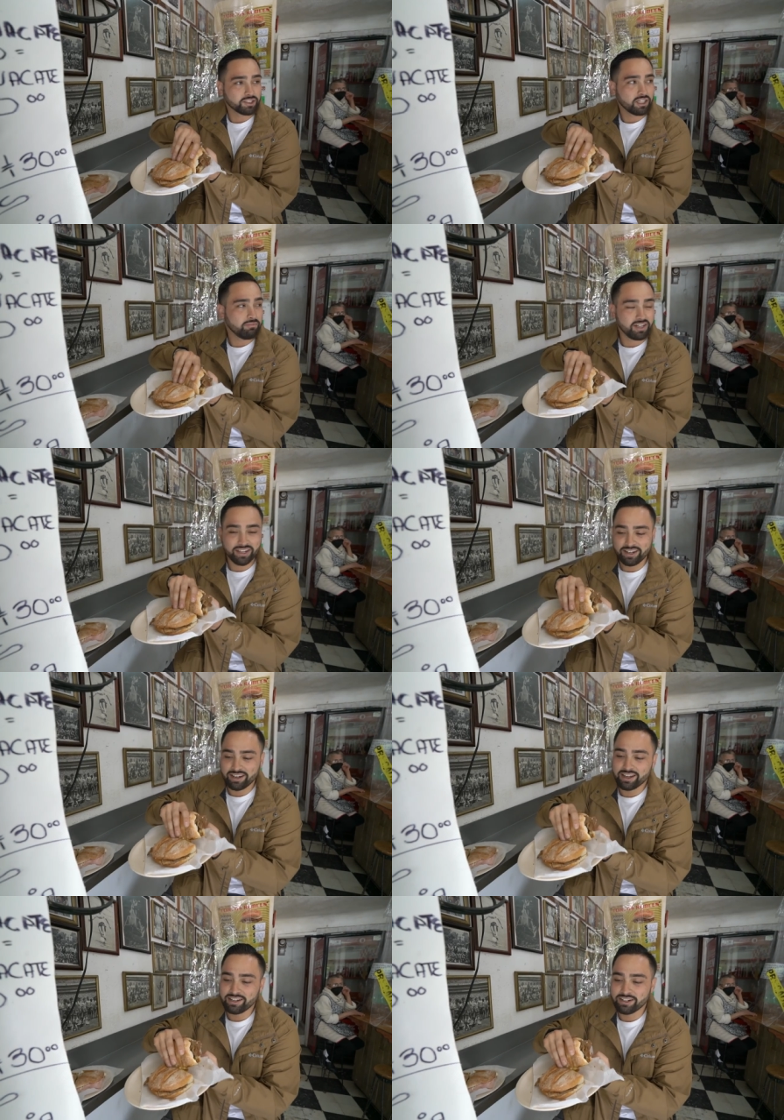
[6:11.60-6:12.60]
just coming in and
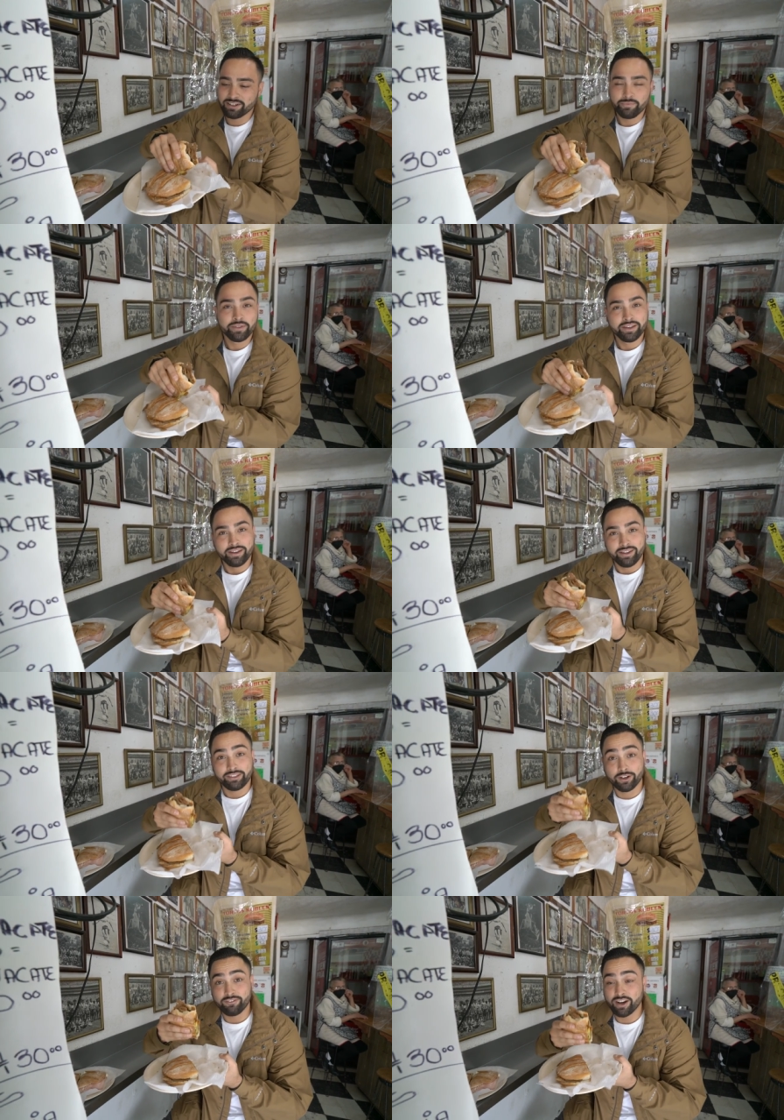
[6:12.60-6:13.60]
out of here.
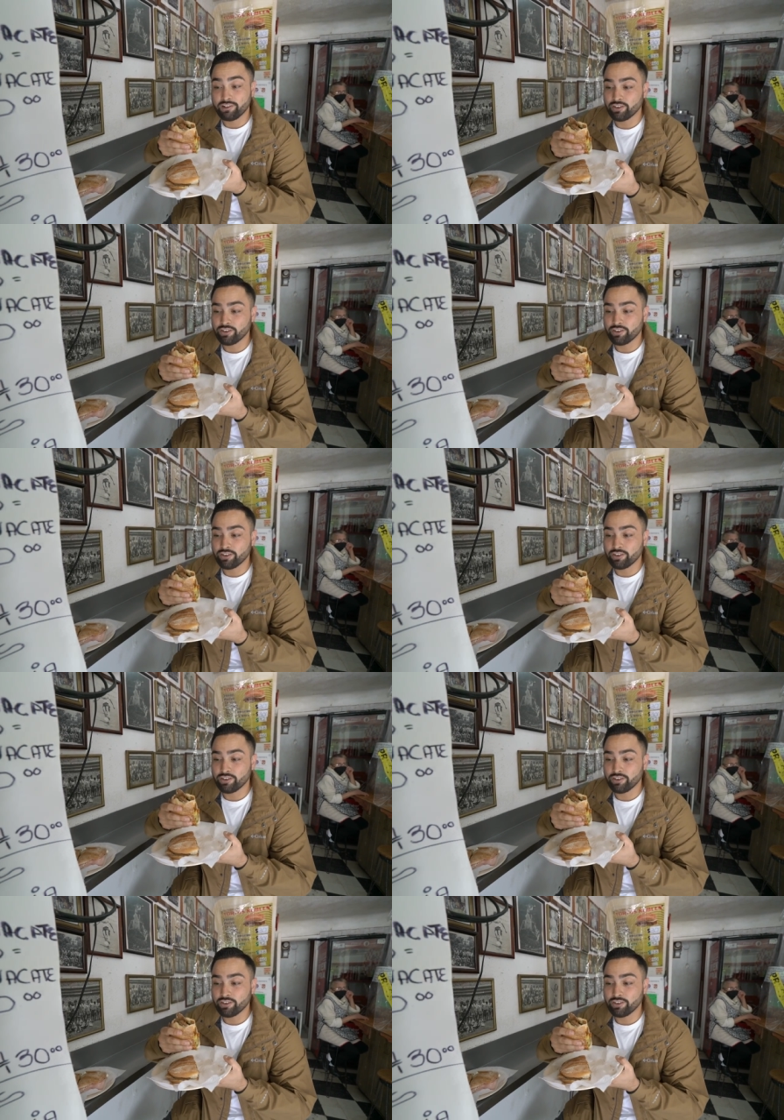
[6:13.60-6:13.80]
They're very,